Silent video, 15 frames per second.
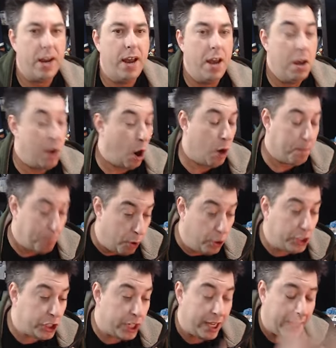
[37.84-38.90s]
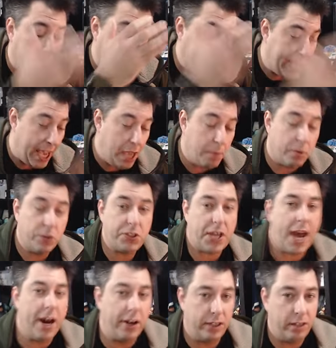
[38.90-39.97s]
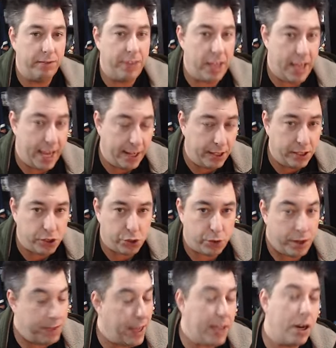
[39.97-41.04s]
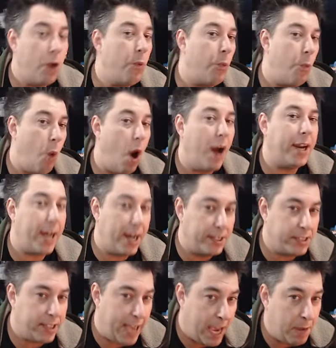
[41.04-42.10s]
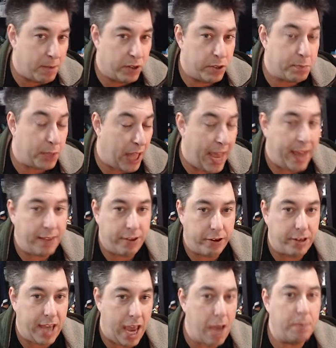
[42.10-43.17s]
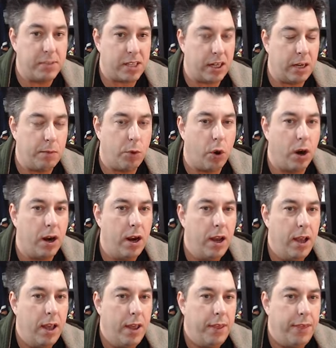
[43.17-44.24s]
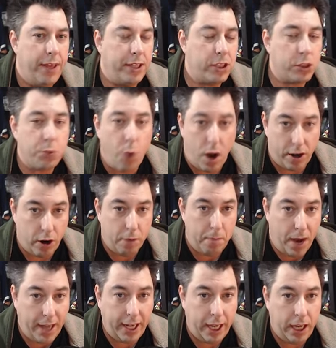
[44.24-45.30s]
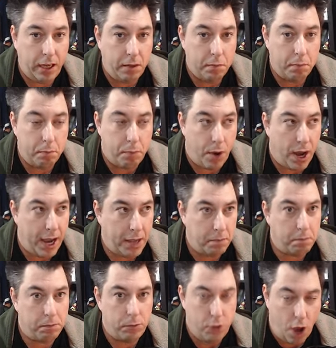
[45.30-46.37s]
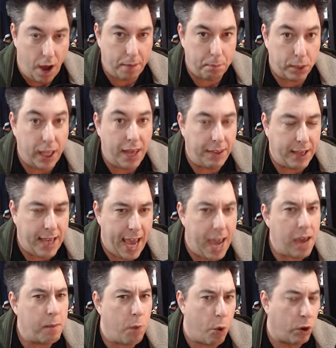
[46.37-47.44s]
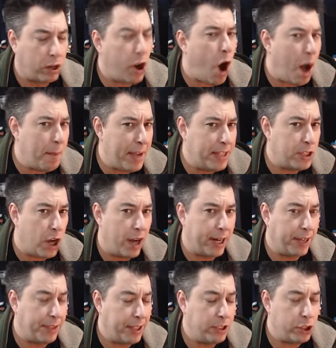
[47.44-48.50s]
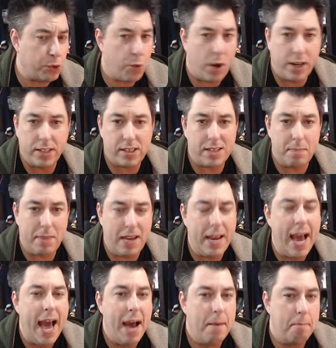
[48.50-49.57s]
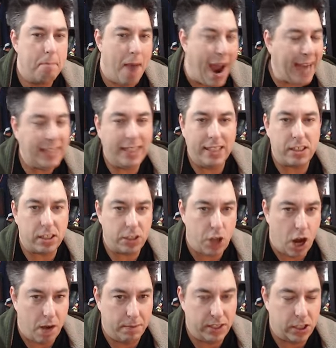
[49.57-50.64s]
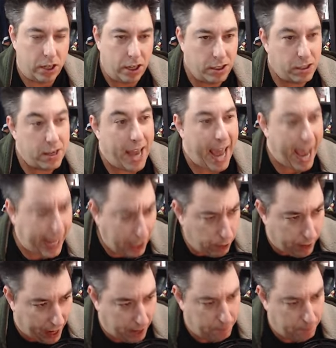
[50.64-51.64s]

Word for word: are pushing gamers out of the industry. They don't want us gamers playing their games anymore. They just want our money, but not play the game or comment on it. They just want us to be mindless automatons. Anyway,